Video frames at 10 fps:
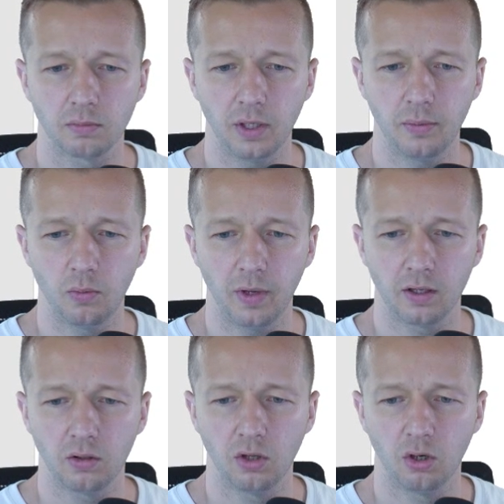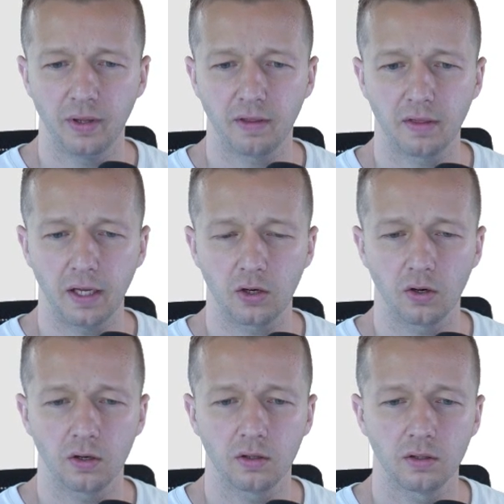Maybe we make it a little bit
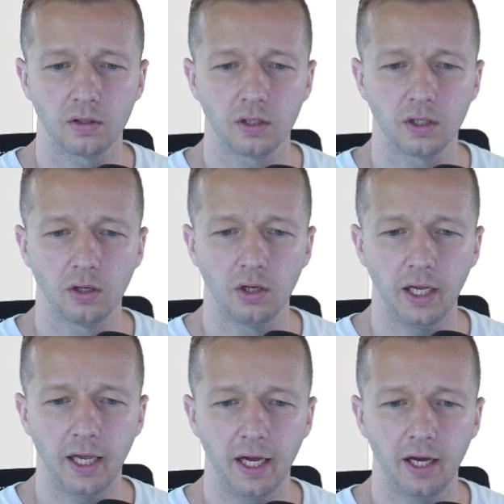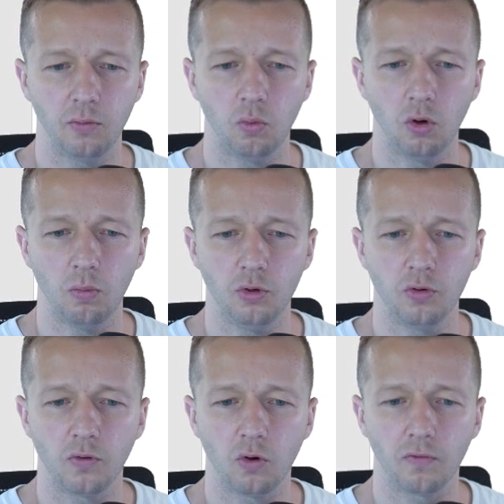thicker and we'll
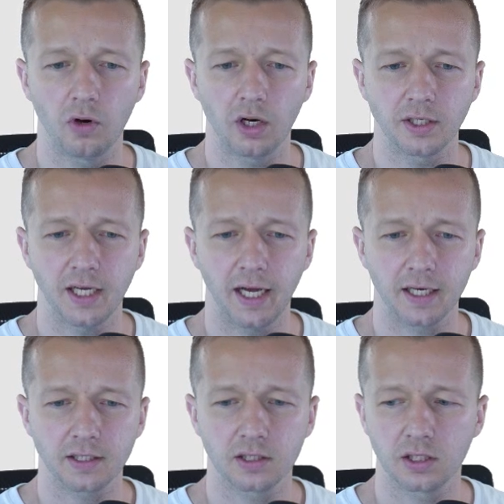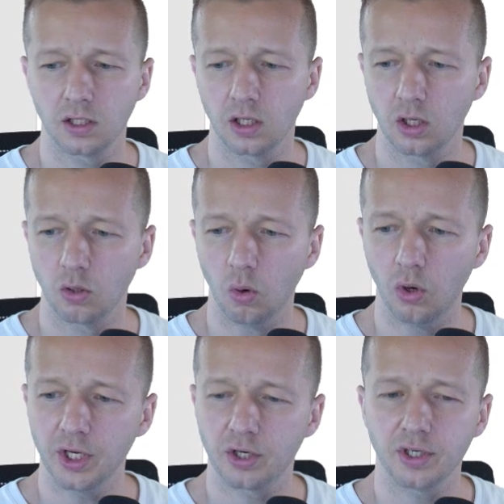move over our text.
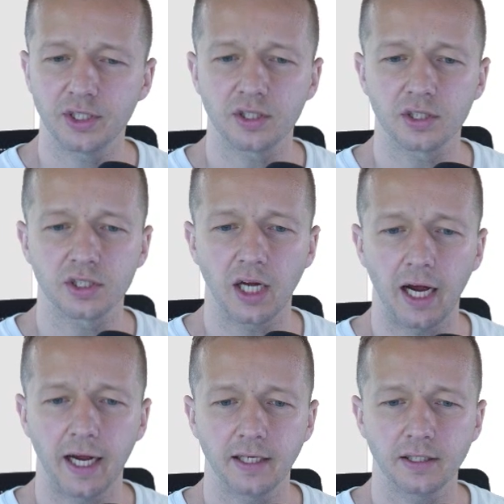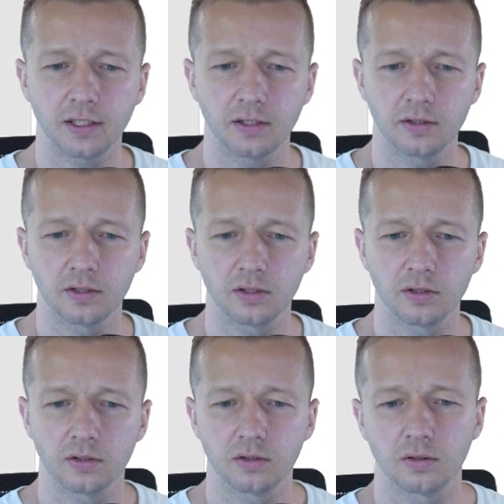We'll increase the size.
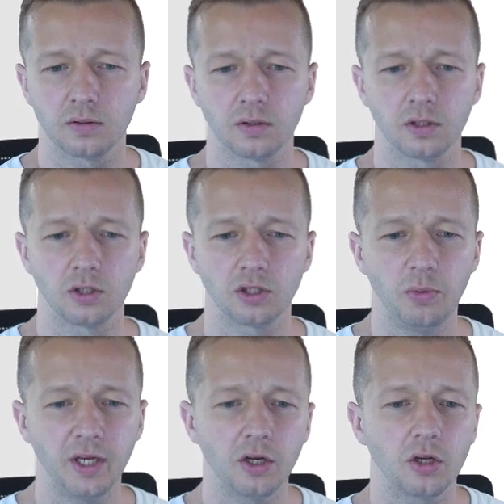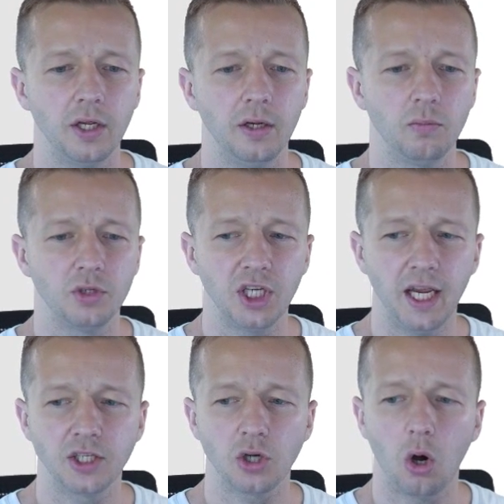So we can
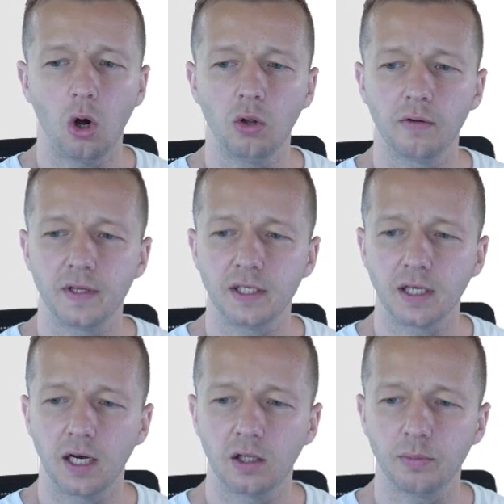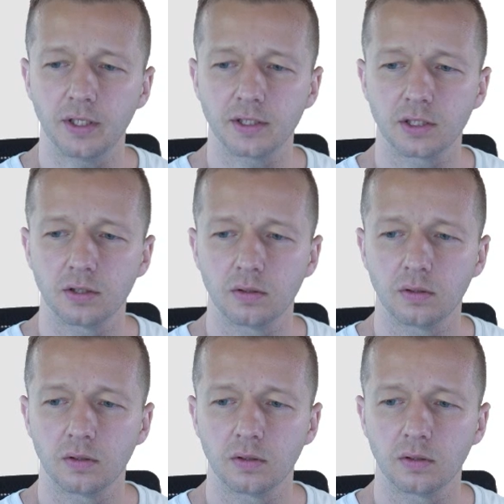change all of these elements